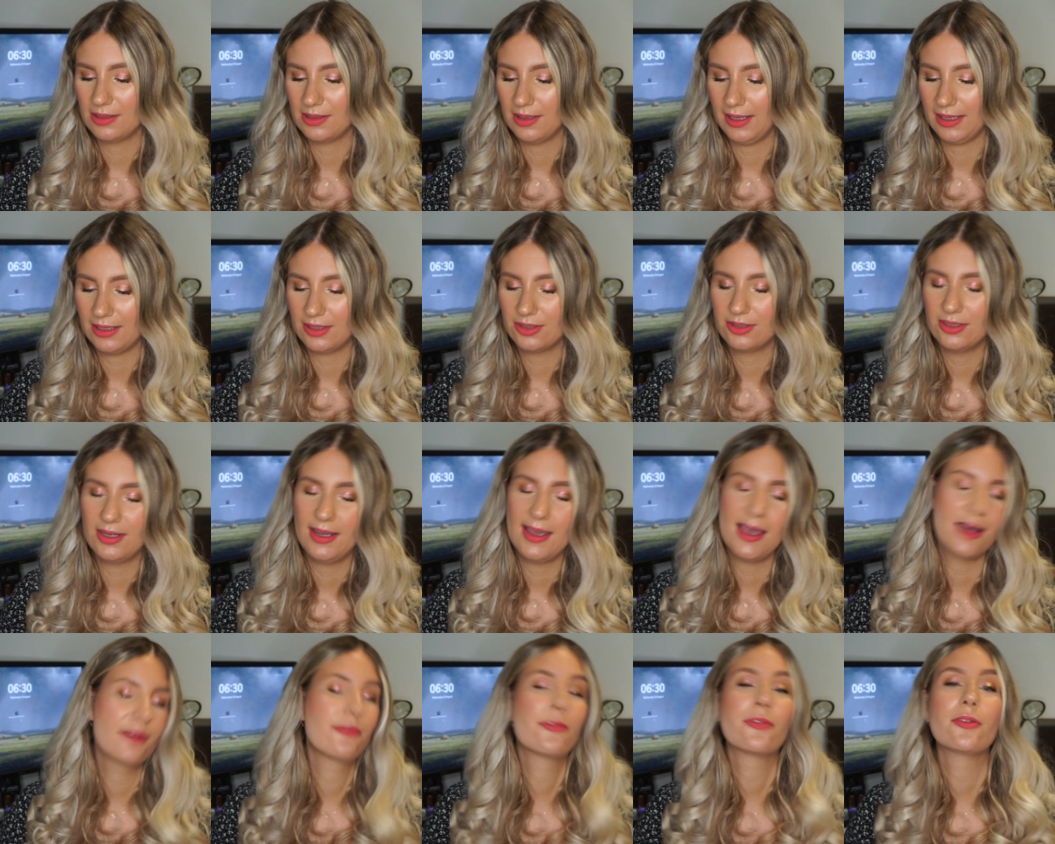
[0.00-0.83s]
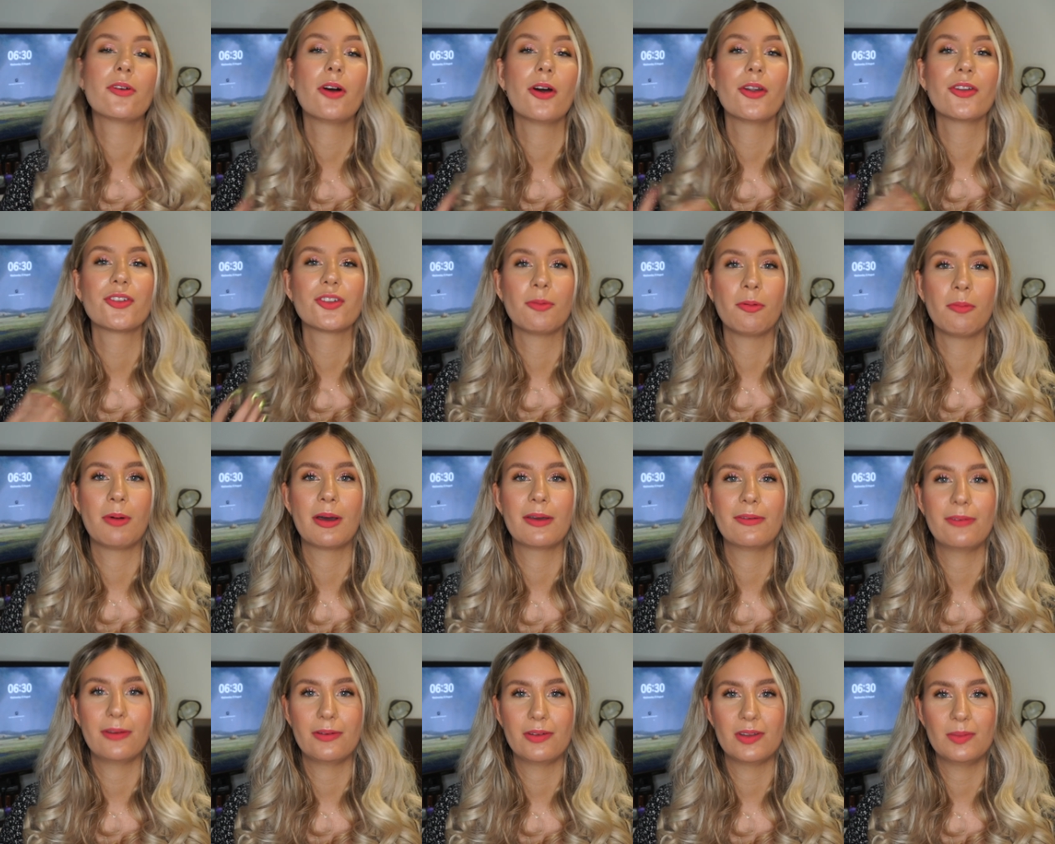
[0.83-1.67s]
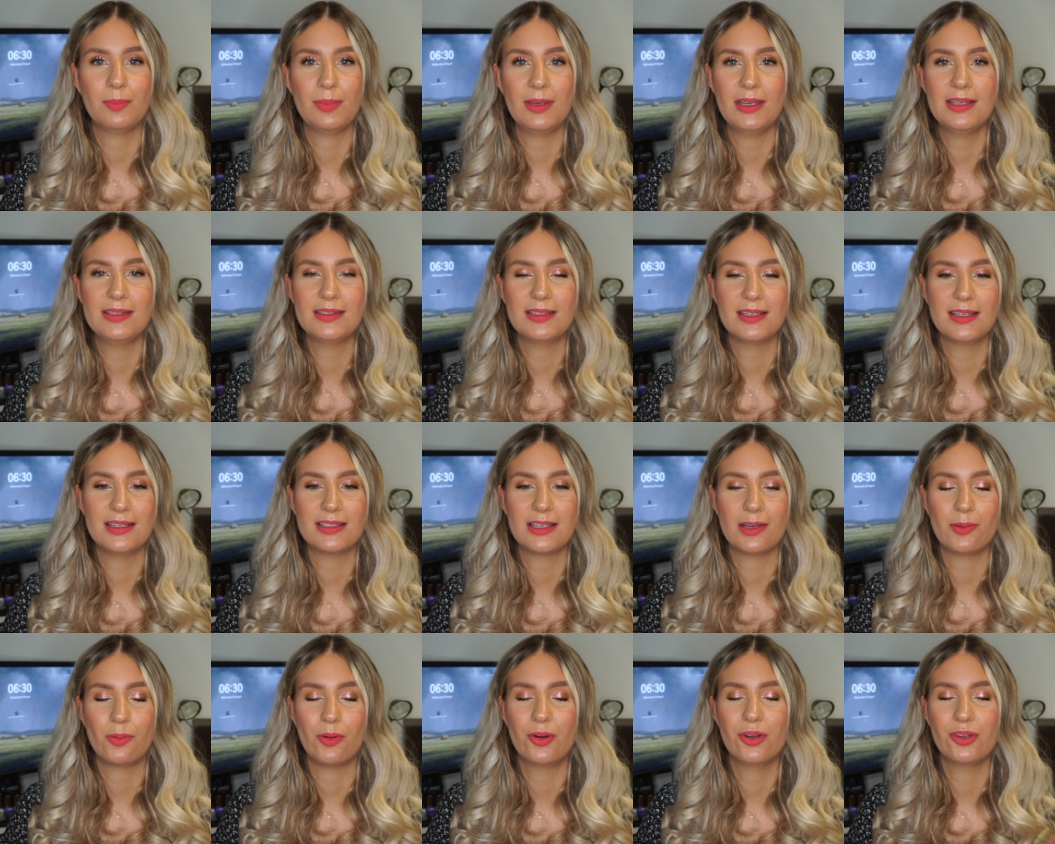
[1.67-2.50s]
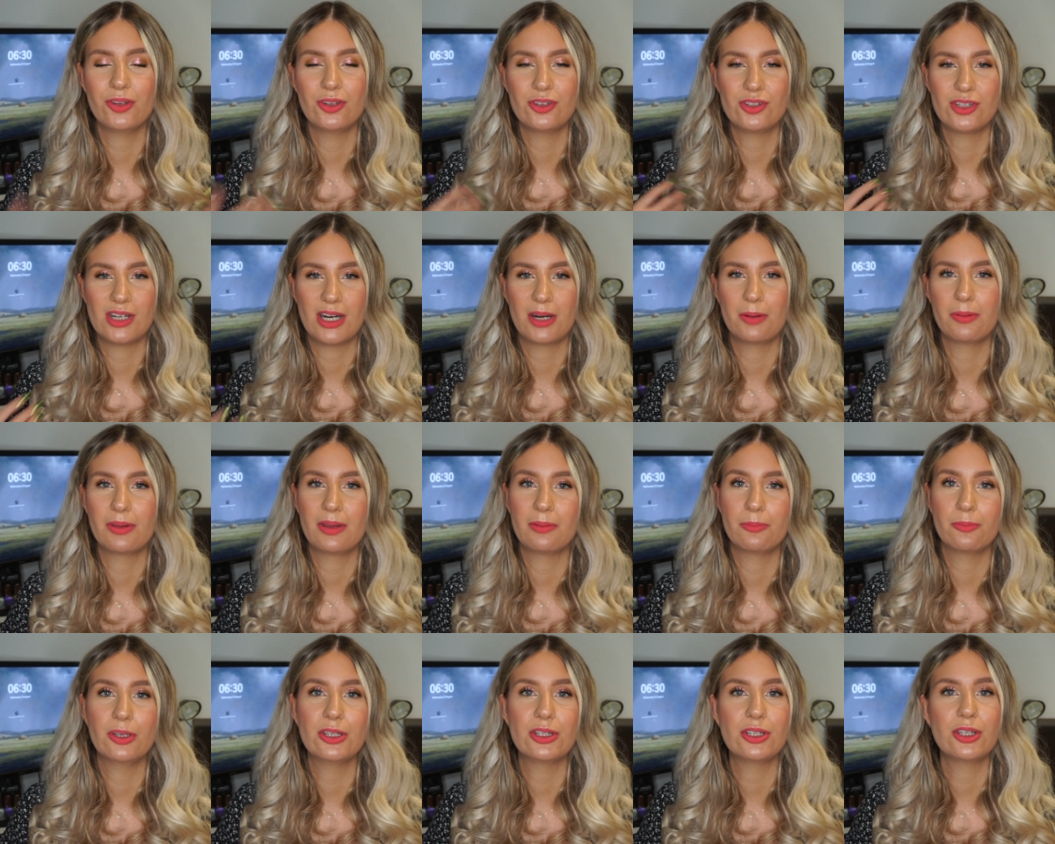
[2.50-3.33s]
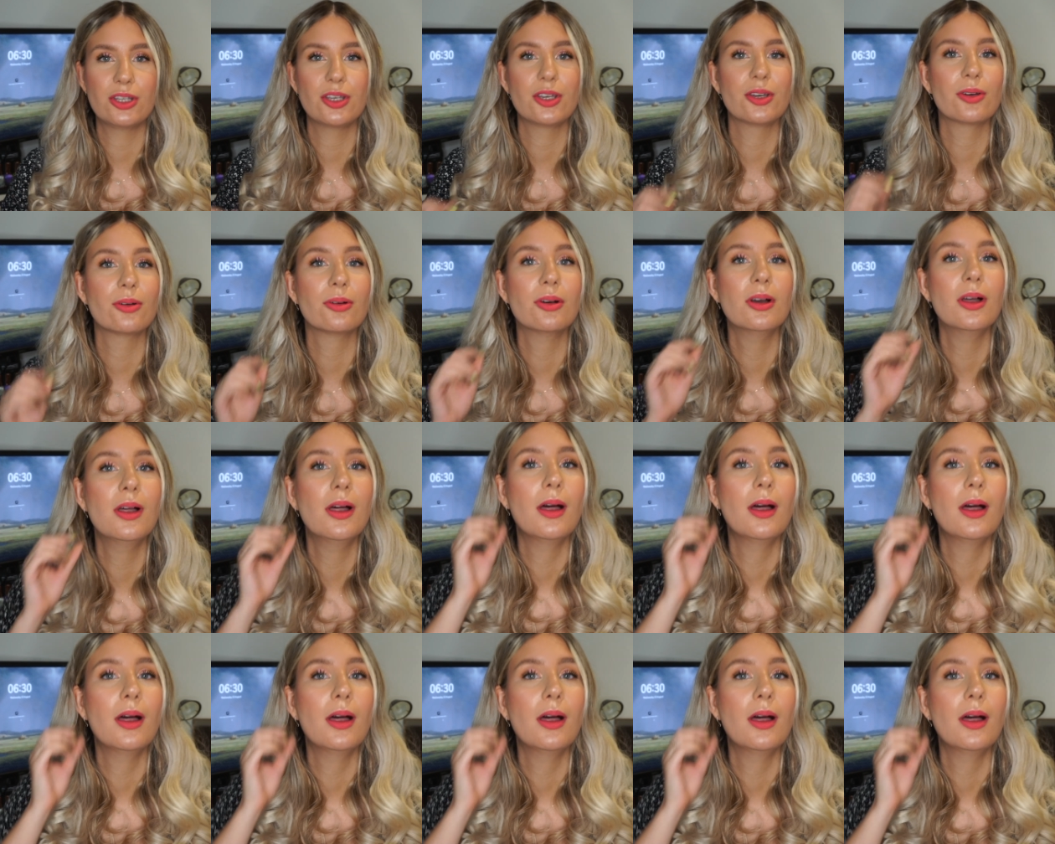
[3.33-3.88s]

Like today I threw on some of my favorite pieces. I wanted to share with them with you.